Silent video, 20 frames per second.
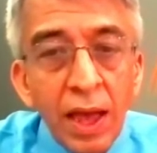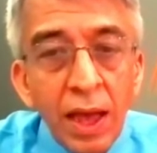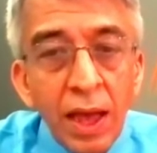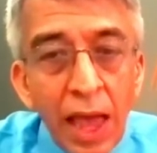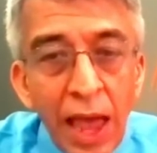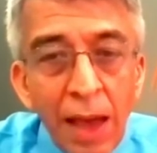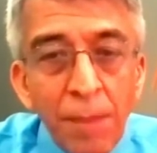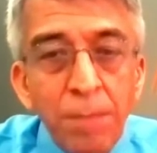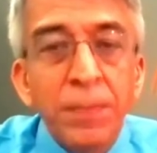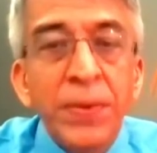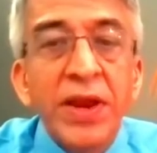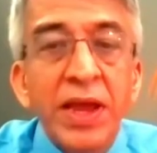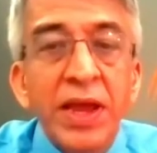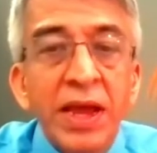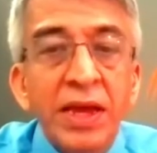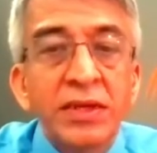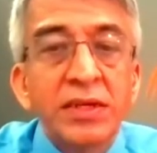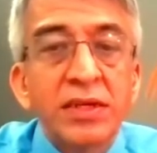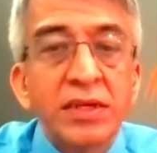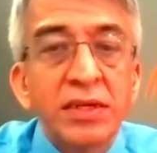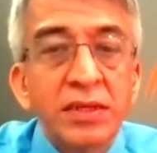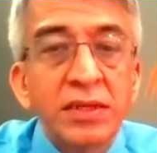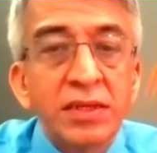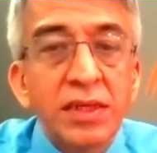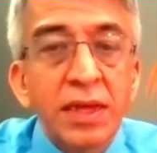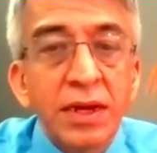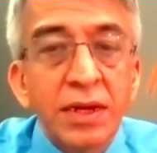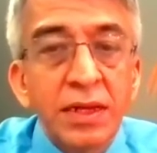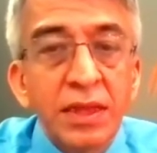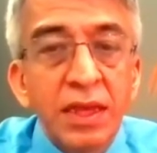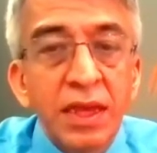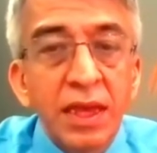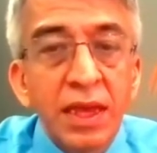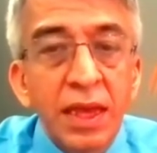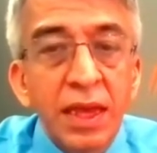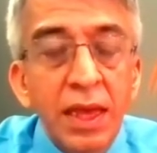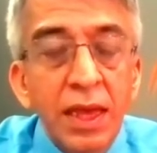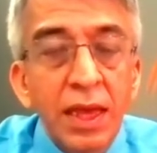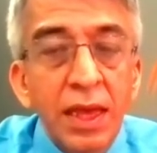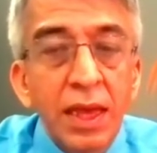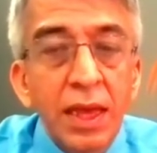uh, apprehensions that the